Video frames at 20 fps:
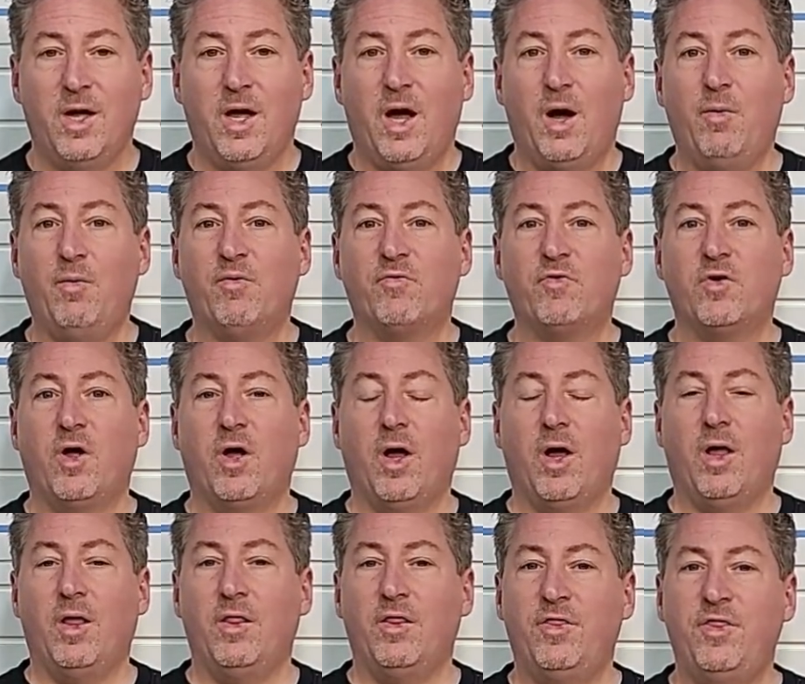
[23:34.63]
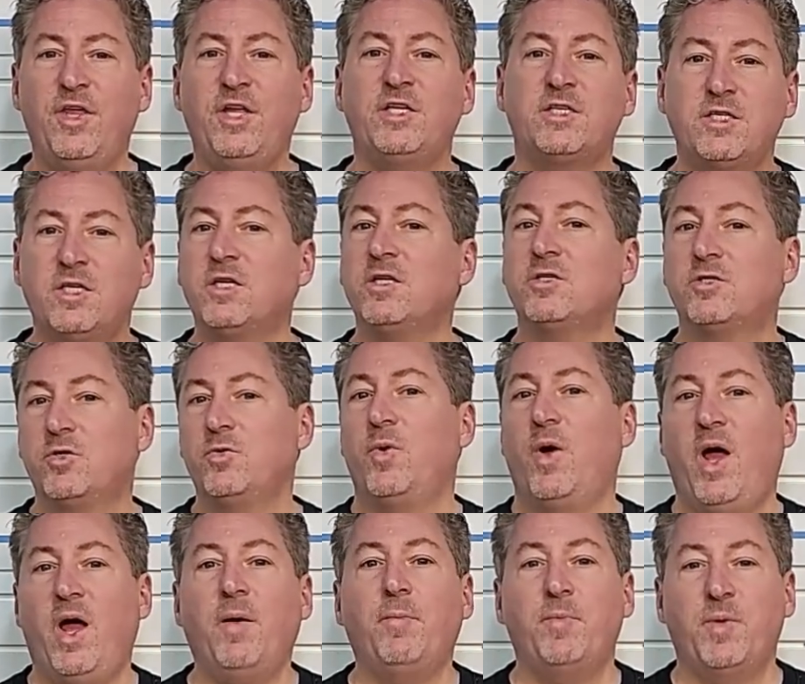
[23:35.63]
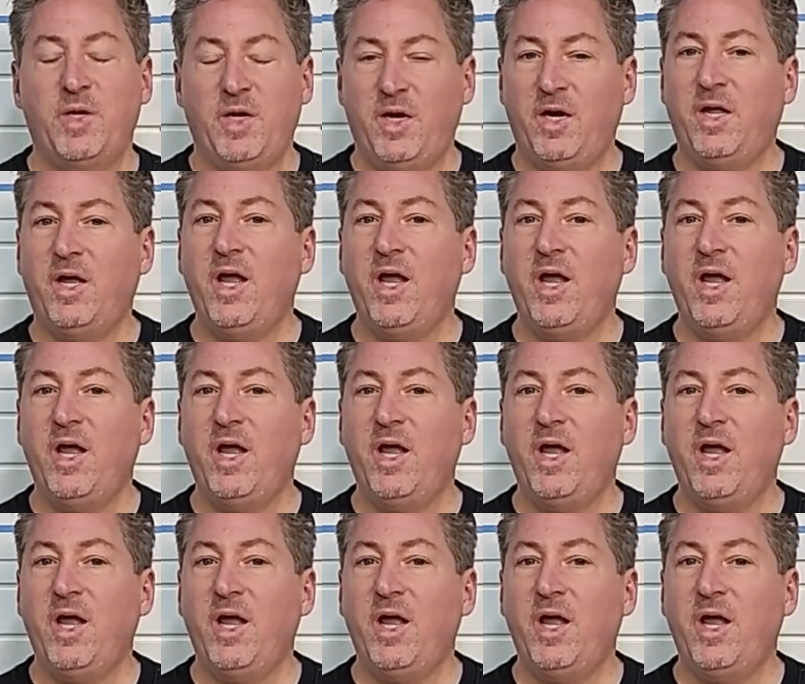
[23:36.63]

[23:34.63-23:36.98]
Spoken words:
However, these things do happen and